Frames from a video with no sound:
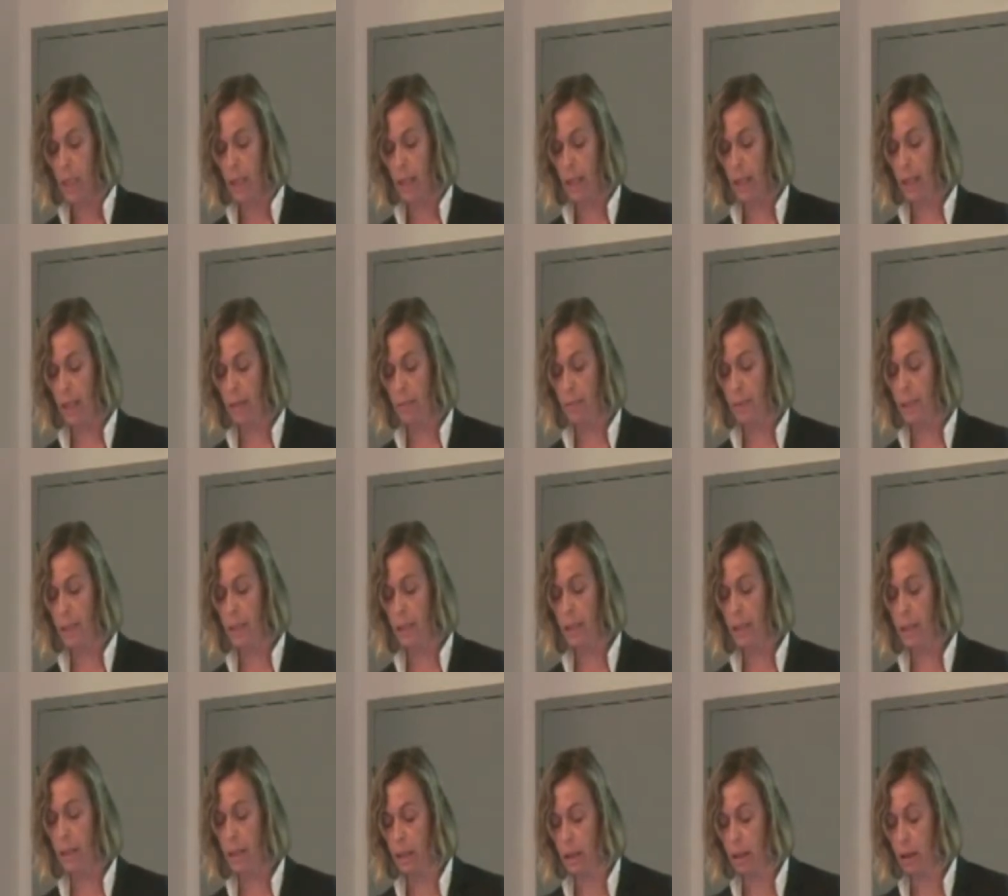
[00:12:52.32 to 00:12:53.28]

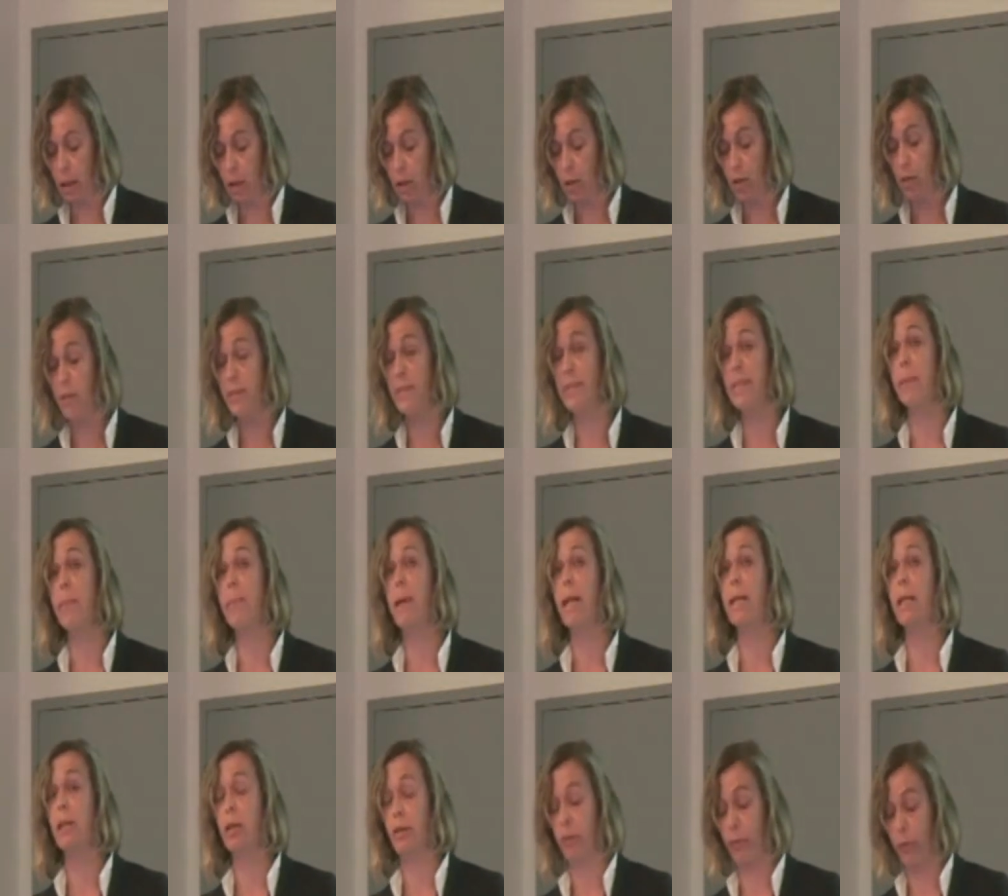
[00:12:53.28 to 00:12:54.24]
Along the same
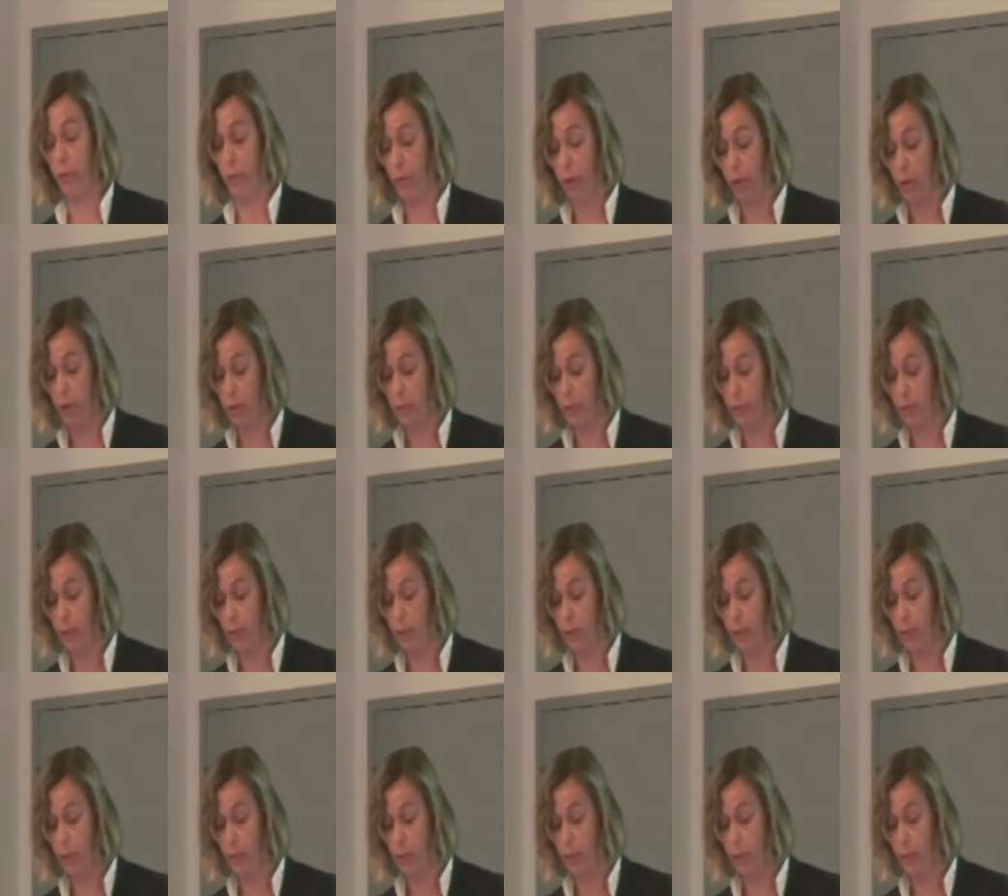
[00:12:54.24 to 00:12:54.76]
line of thought,